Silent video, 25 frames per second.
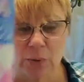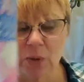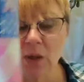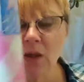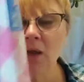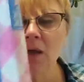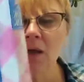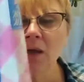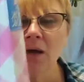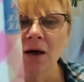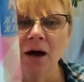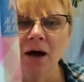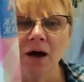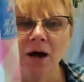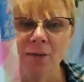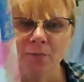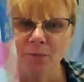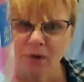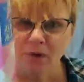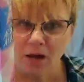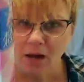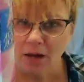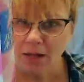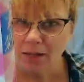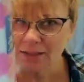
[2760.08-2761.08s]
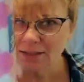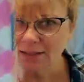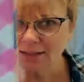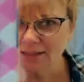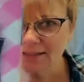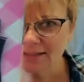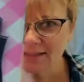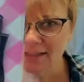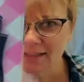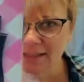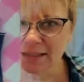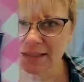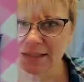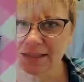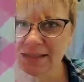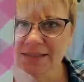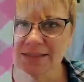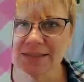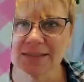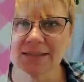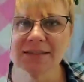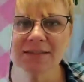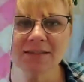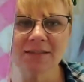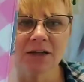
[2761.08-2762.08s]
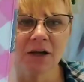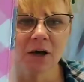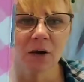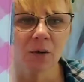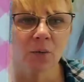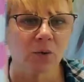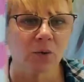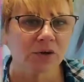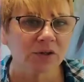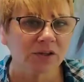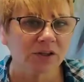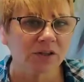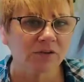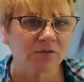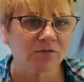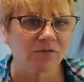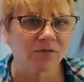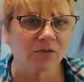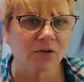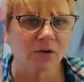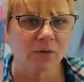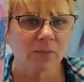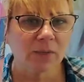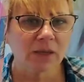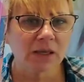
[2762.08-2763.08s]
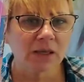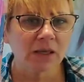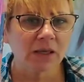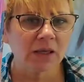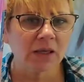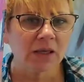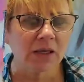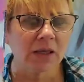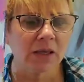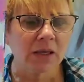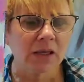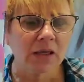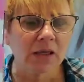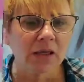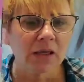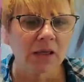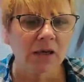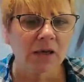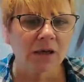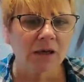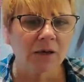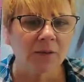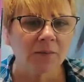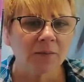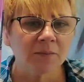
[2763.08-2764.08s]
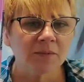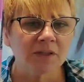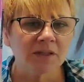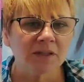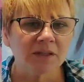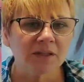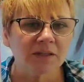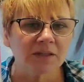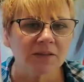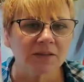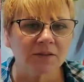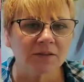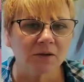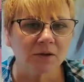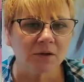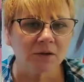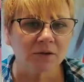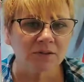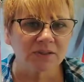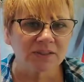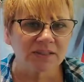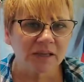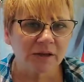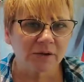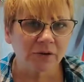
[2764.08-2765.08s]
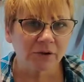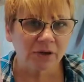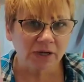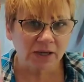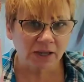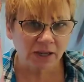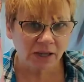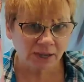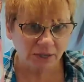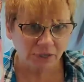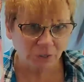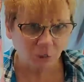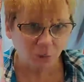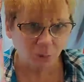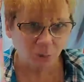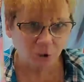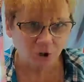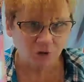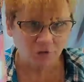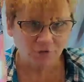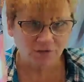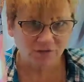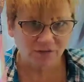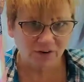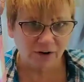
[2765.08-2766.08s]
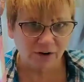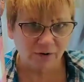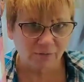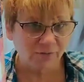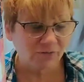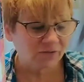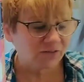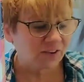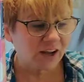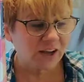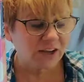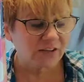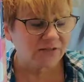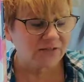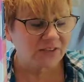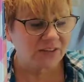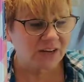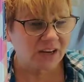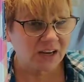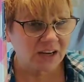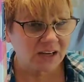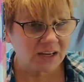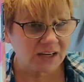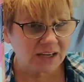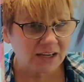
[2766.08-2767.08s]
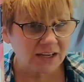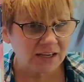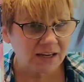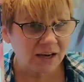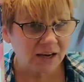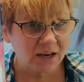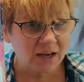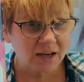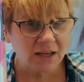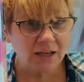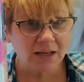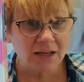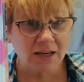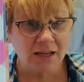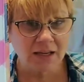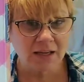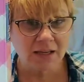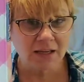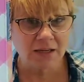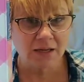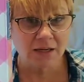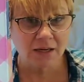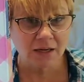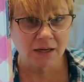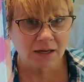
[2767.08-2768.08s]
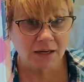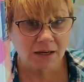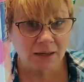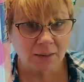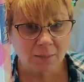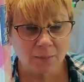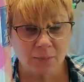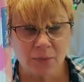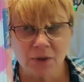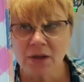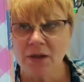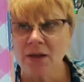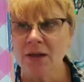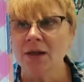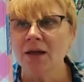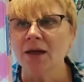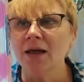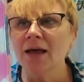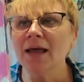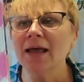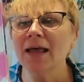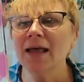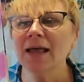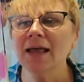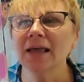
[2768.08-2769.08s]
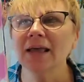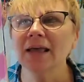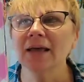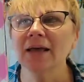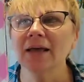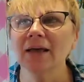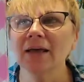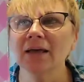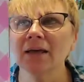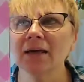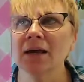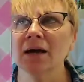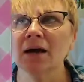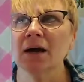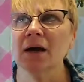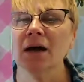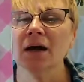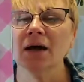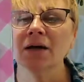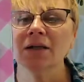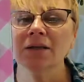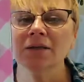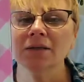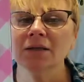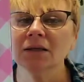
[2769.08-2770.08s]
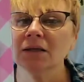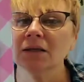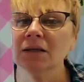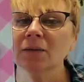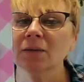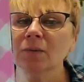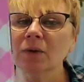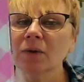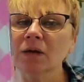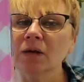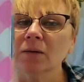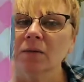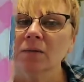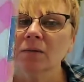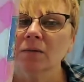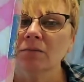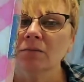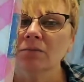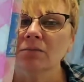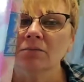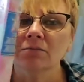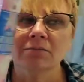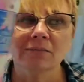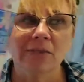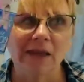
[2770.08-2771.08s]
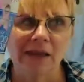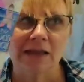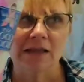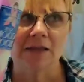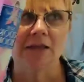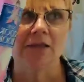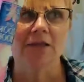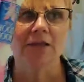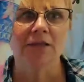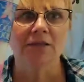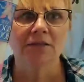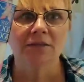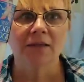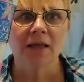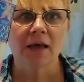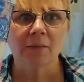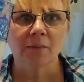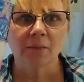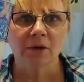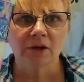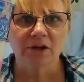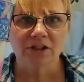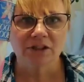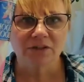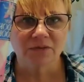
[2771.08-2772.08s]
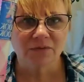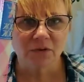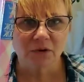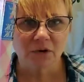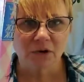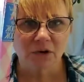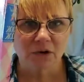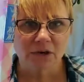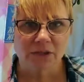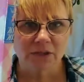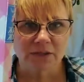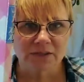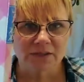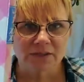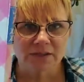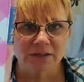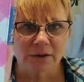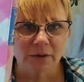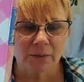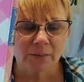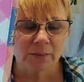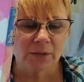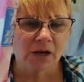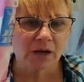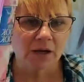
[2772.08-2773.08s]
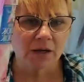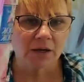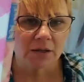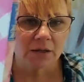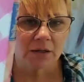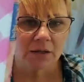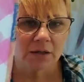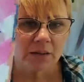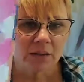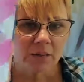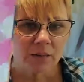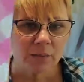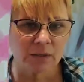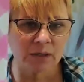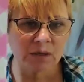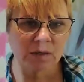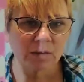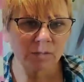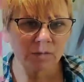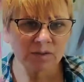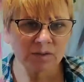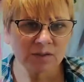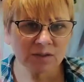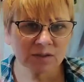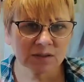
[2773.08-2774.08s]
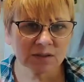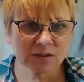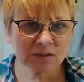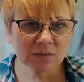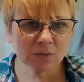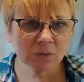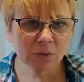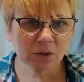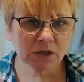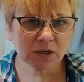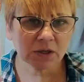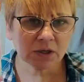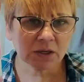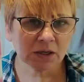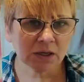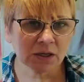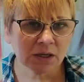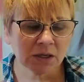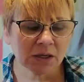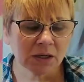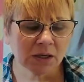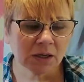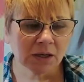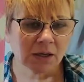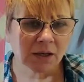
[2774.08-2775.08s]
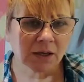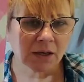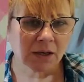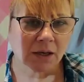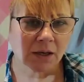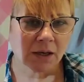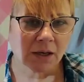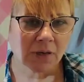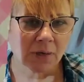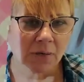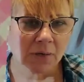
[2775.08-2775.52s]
how cute. I'm not listing this. It's not worth it for me. These are selling anywhere from $5.99 and up, and I think I paid at least that much for it, so I'm not going to compete with this one